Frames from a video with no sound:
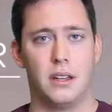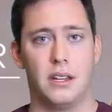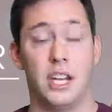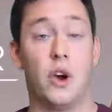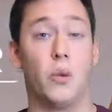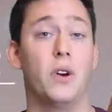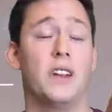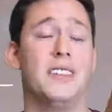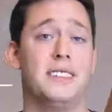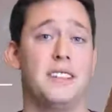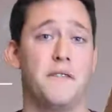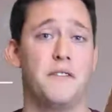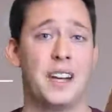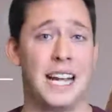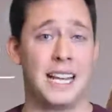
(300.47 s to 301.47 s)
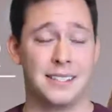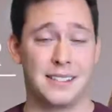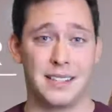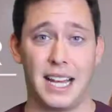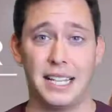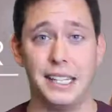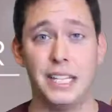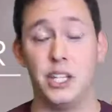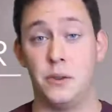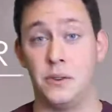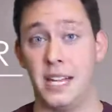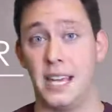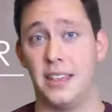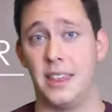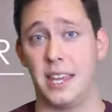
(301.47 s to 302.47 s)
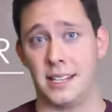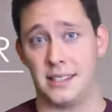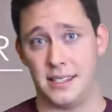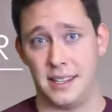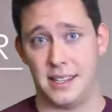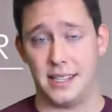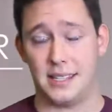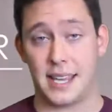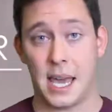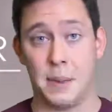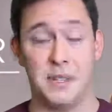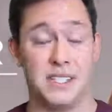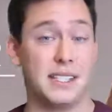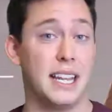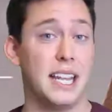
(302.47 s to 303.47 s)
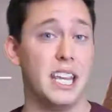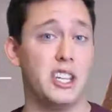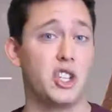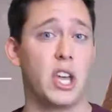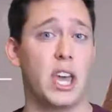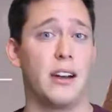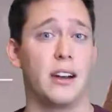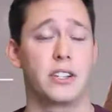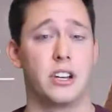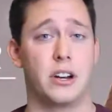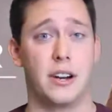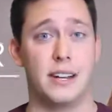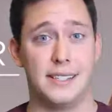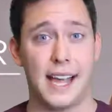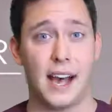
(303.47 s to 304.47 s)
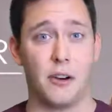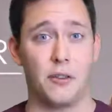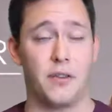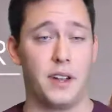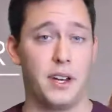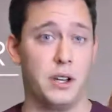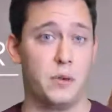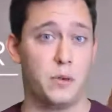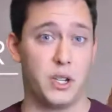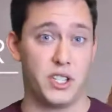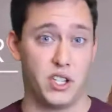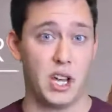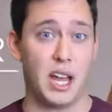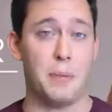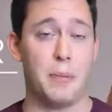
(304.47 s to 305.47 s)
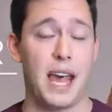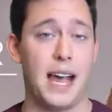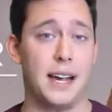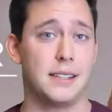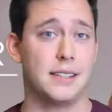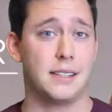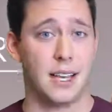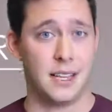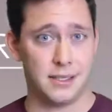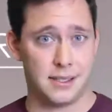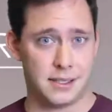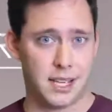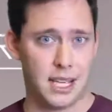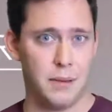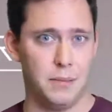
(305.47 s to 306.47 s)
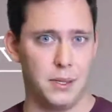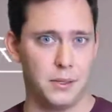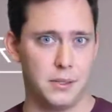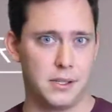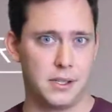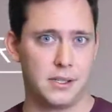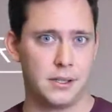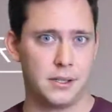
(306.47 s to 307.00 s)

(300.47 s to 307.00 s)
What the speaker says: Now one of the different and slightly unique things to this game is that each character is outfitted with jetpacks and ski boots.